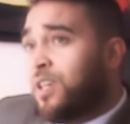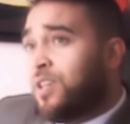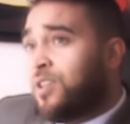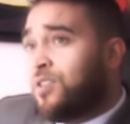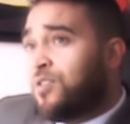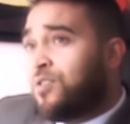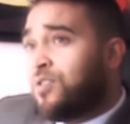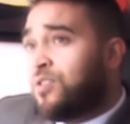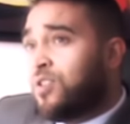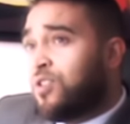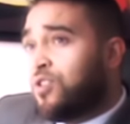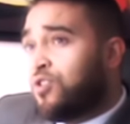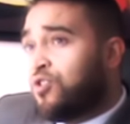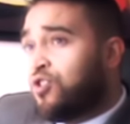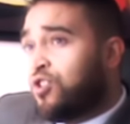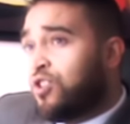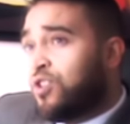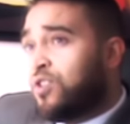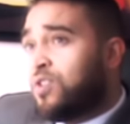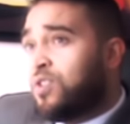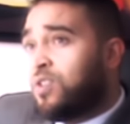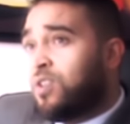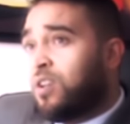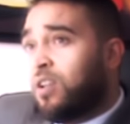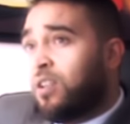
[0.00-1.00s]
is
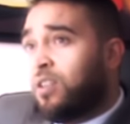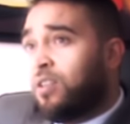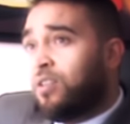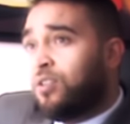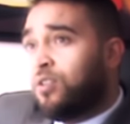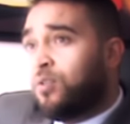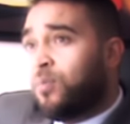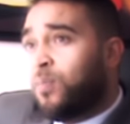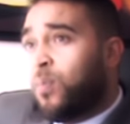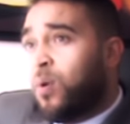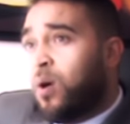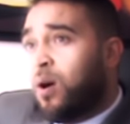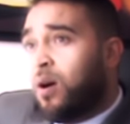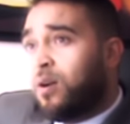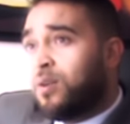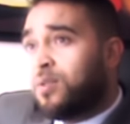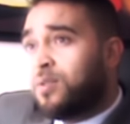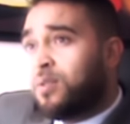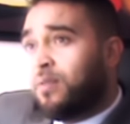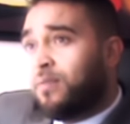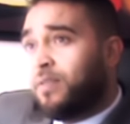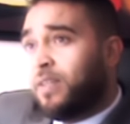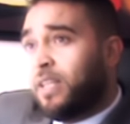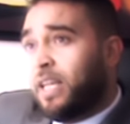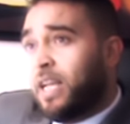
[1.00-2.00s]
just a little
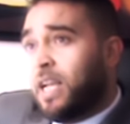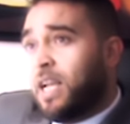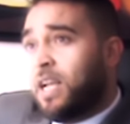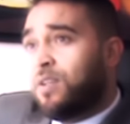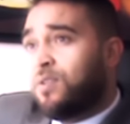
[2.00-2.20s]
part of the